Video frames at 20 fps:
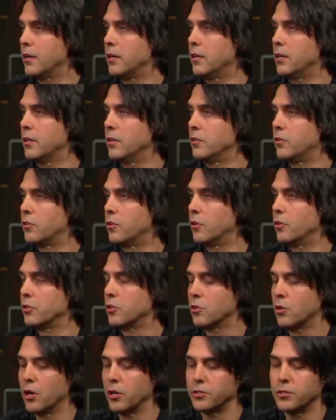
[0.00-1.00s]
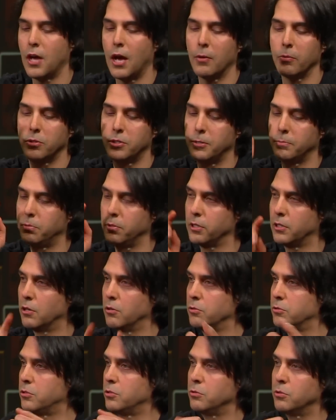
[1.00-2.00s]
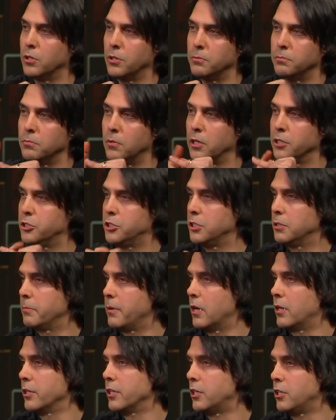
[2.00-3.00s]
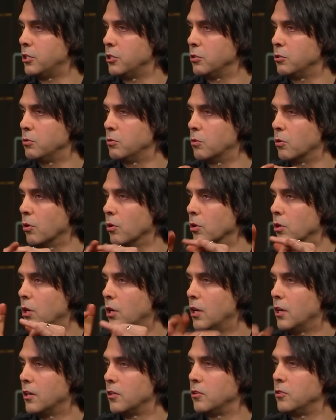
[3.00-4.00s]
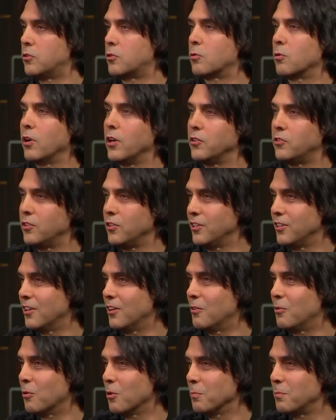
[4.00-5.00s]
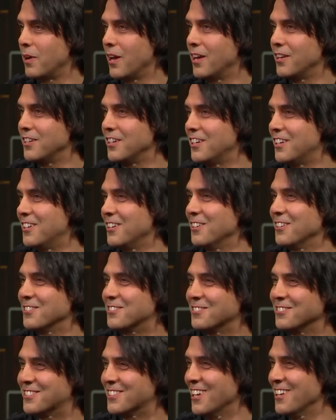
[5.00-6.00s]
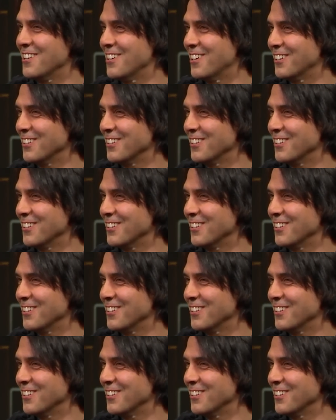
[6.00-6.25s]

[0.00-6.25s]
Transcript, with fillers: Mm -hmm. And so, you know, I, I, would typically go to a, a GML EQ or these crazy uh, Orban EQs, which mm -hmm. I mm-hmm.